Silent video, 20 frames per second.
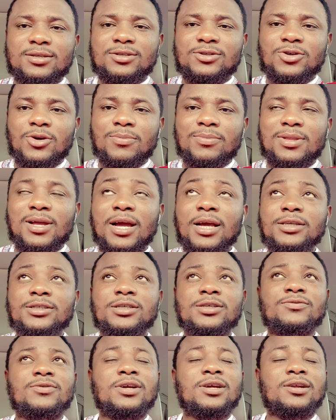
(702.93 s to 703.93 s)
sometimes
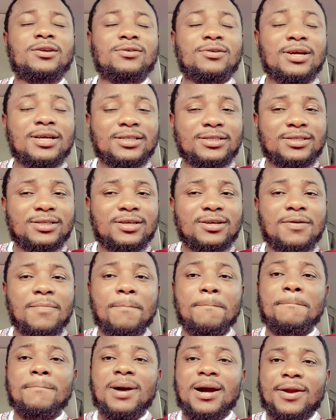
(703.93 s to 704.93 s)
she regrets
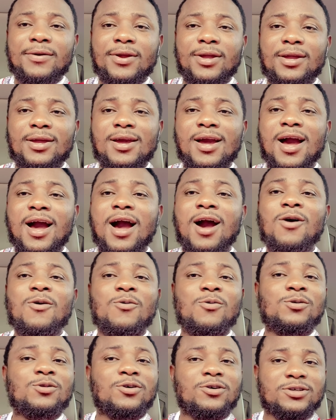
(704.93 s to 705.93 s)
marry her
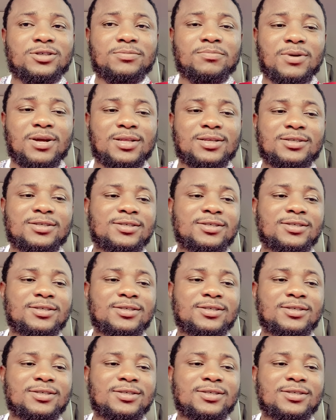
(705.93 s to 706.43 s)
own husband.